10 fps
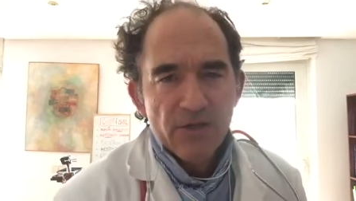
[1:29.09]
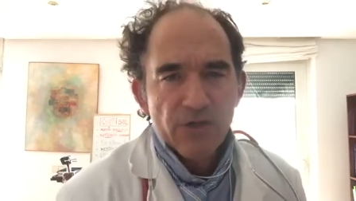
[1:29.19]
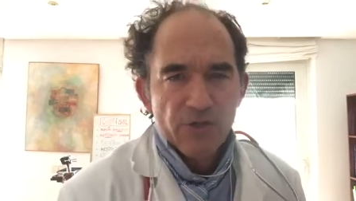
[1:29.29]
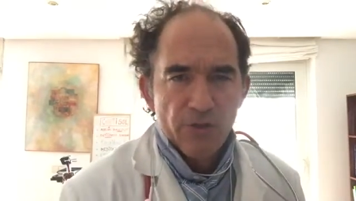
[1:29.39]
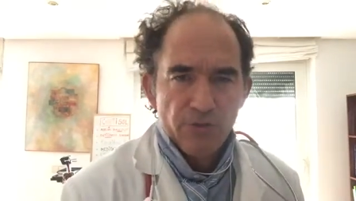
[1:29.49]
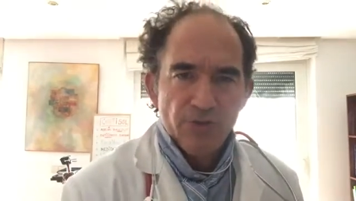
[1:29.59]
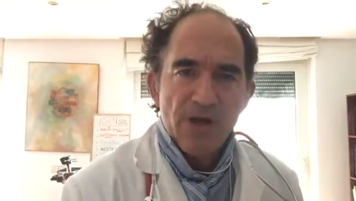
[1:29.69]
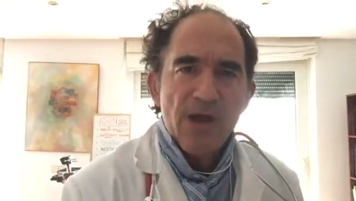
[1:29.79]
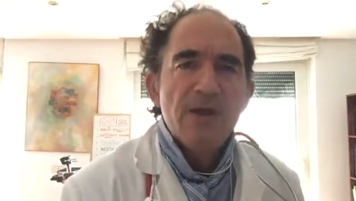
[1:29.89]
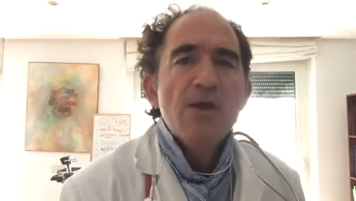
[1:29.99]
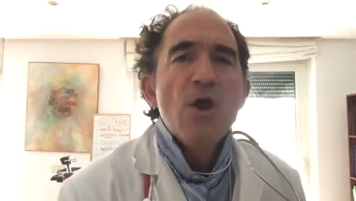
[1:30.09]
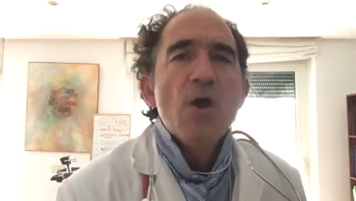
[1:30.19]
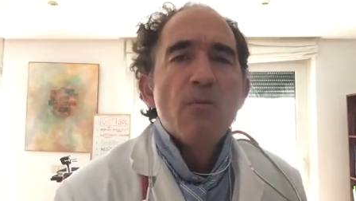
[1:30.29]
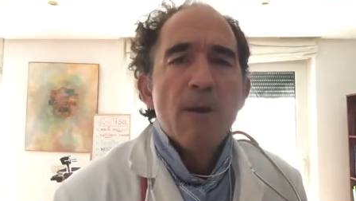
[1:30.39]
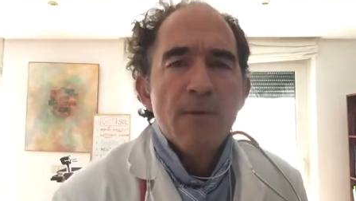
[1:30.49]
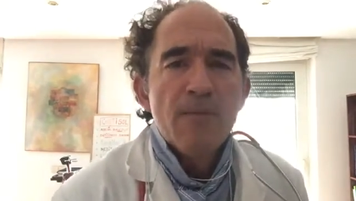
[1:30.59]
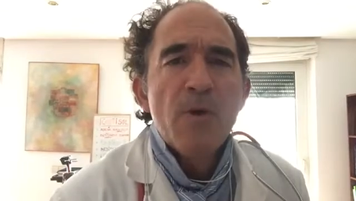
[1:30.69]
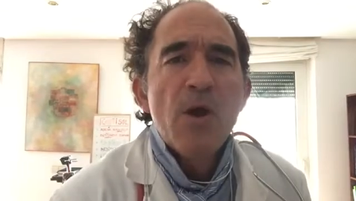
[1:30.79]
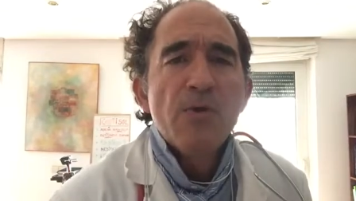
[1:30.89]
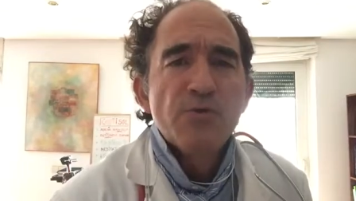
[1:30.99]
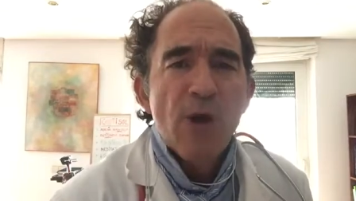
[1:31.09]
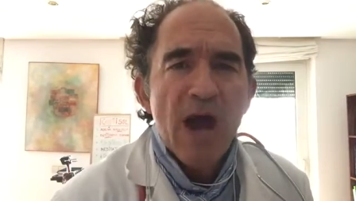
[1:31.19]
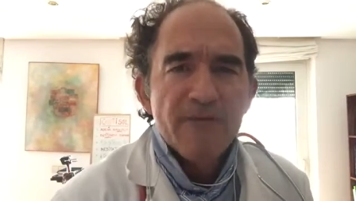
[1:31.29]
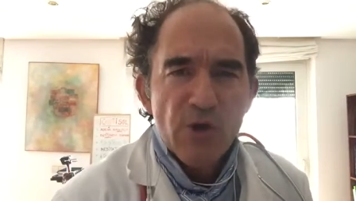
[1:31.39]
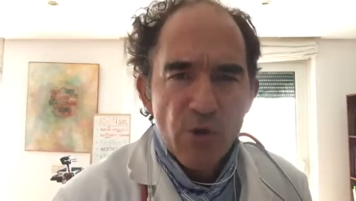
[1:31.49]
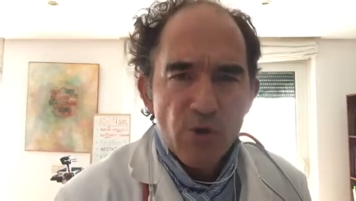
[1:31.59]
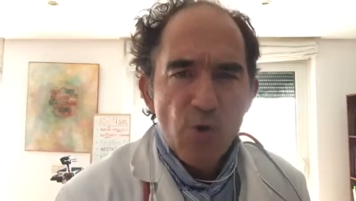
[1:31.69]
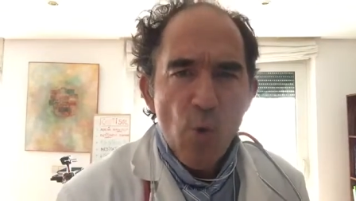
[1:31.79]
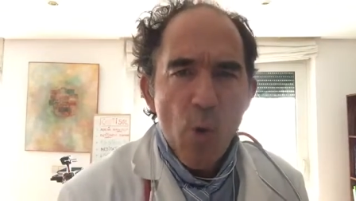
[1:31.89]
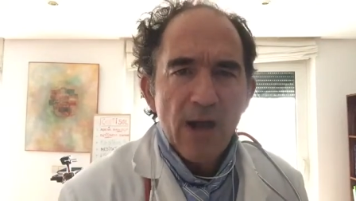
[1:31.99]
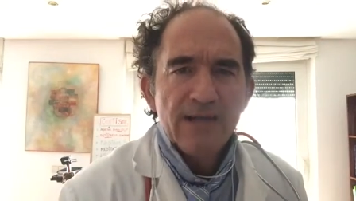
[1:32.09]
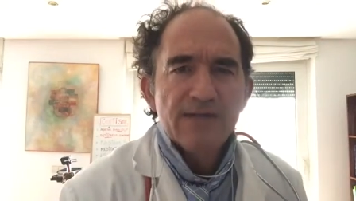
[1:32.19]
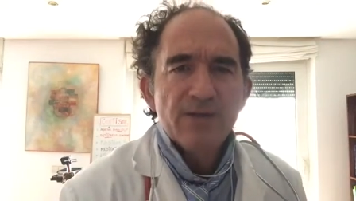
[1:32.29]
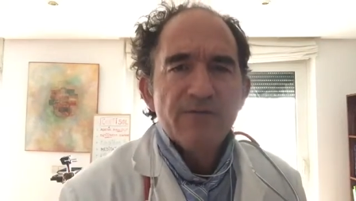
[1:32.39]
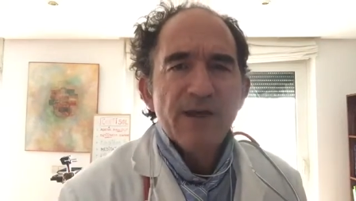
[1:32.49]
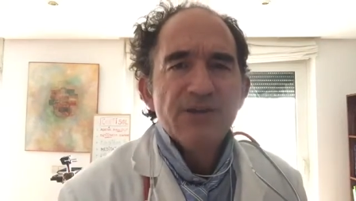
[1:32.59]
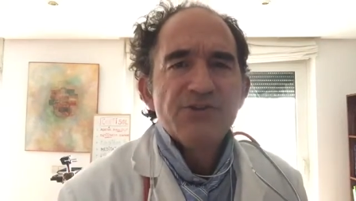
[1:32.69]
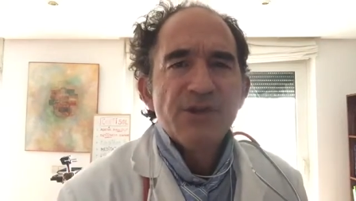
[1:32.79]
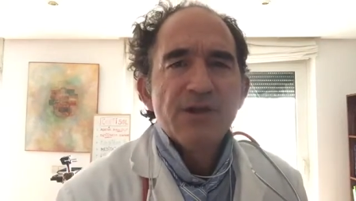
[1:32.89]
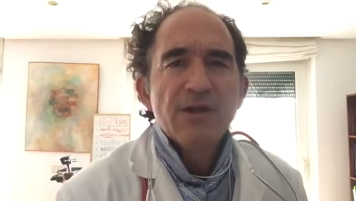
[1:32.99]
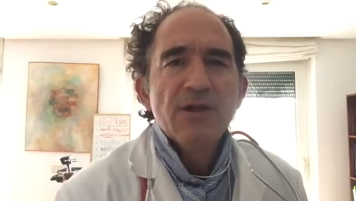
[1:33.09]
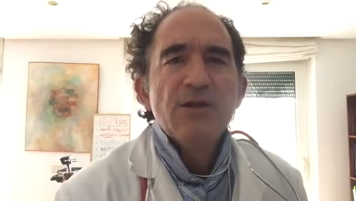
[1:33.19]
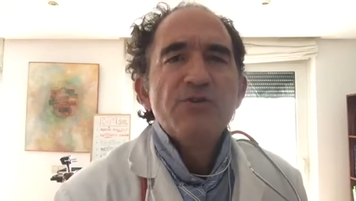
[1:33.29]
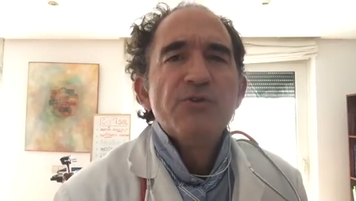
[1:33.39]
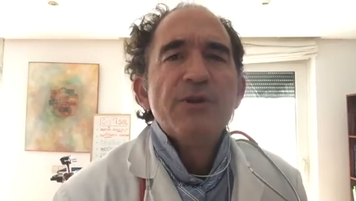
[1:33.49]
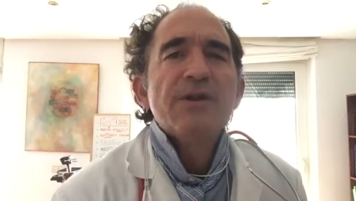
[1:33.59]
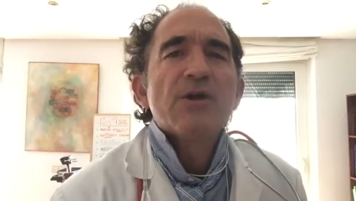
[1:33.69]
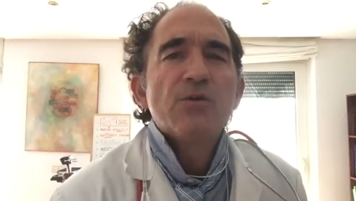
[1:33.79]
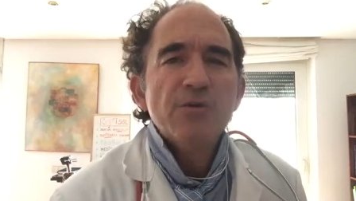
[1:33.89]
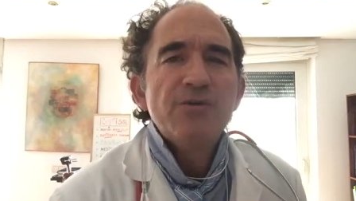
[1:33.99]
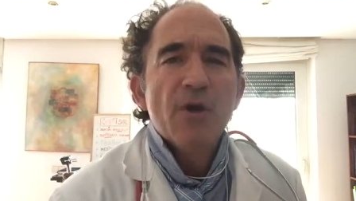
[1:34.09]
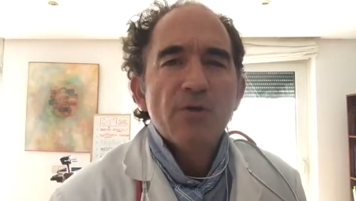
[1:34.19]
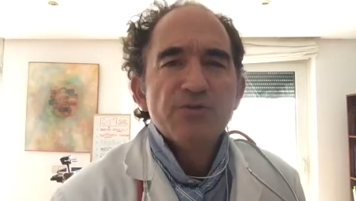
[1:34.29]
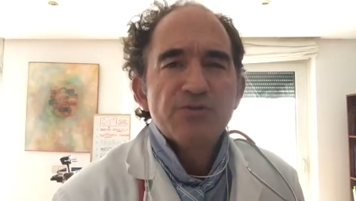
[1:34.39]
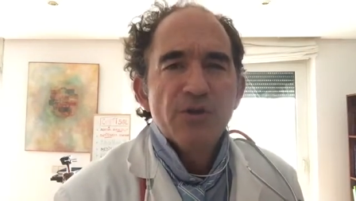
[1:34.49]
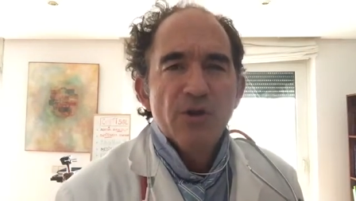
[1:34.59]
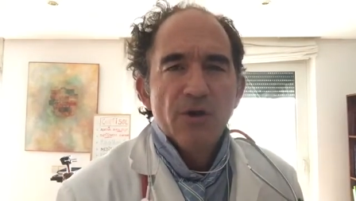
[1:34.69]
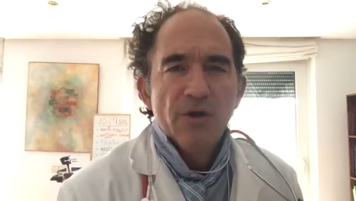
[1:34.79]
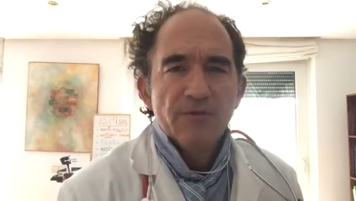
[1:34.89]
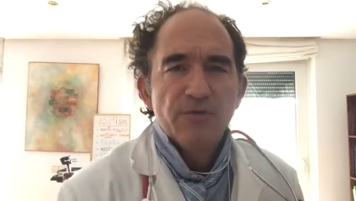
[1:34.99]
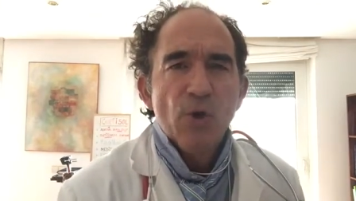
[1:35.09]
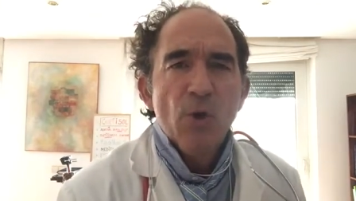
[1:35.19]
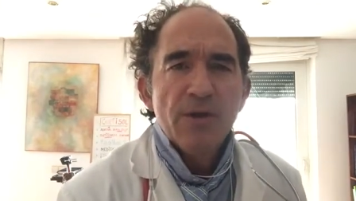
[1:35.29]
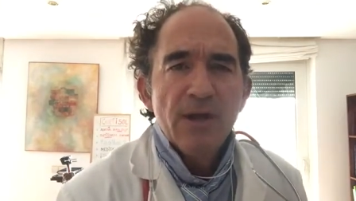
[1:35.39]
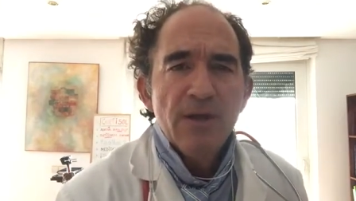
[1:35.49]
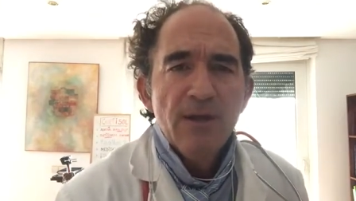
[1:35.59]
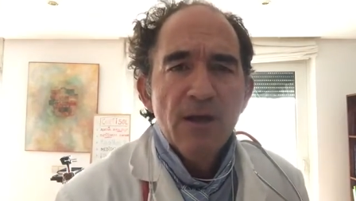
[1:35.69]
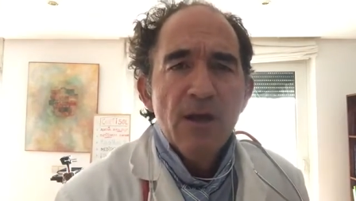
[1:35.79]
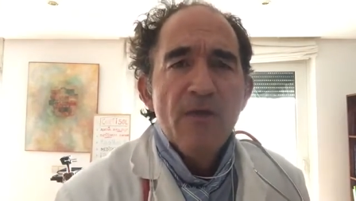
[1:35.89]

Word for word: So today, remember to have a good quality of aging, you need a good dose of taurine